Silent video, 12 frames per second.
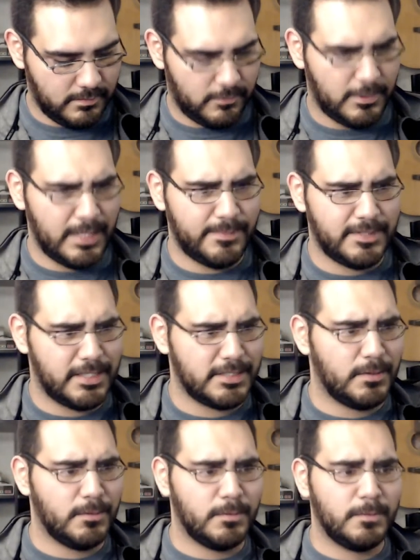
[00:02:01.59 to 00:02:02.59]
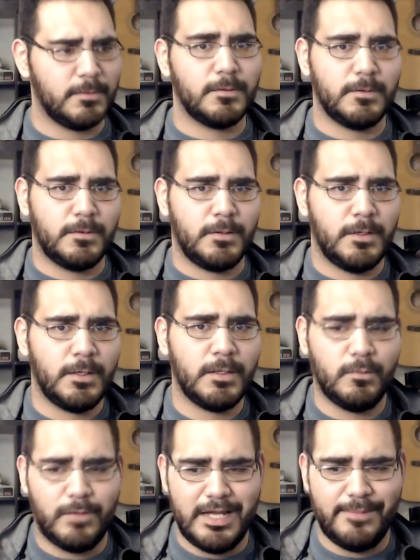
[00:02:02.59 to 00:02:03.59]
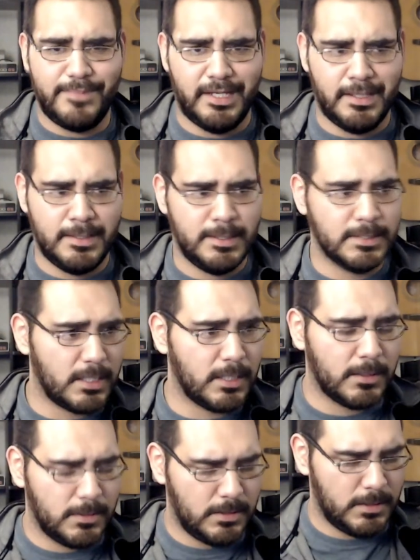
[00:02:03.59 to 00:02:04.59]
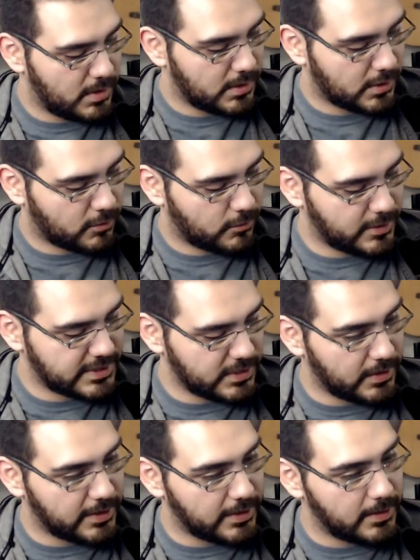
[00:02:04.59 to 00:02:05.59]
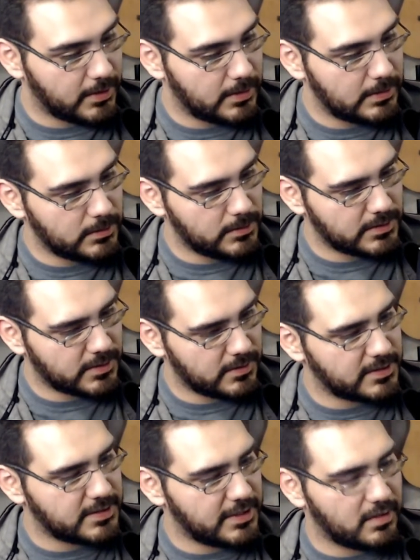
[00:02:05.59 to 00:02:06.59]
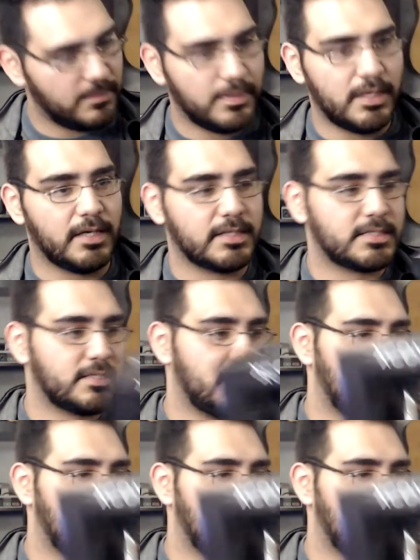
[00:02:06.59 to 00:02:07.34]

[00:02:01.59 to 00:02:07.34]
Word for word: wrapped in its own wrapping. That's odd. Chrysalid. Oh, it's hard to see in the box.